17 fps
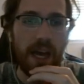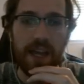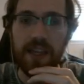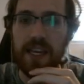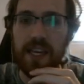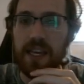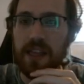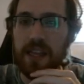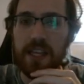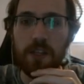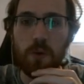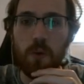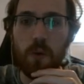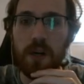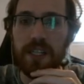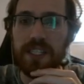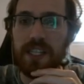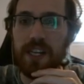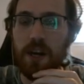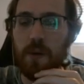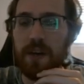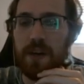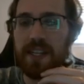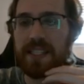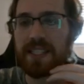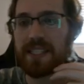These ones, you know,
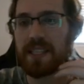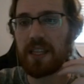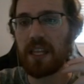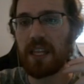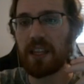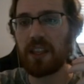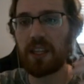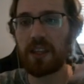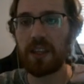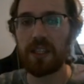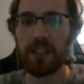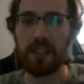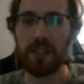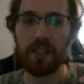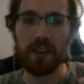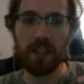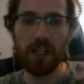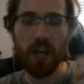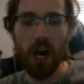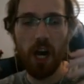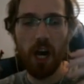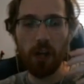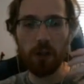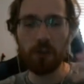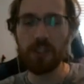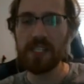it's the
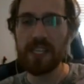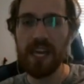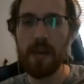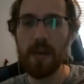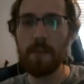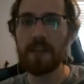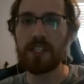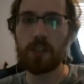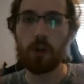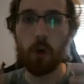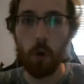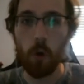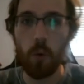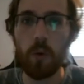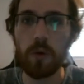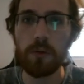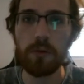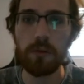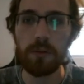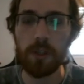color scheme is cool.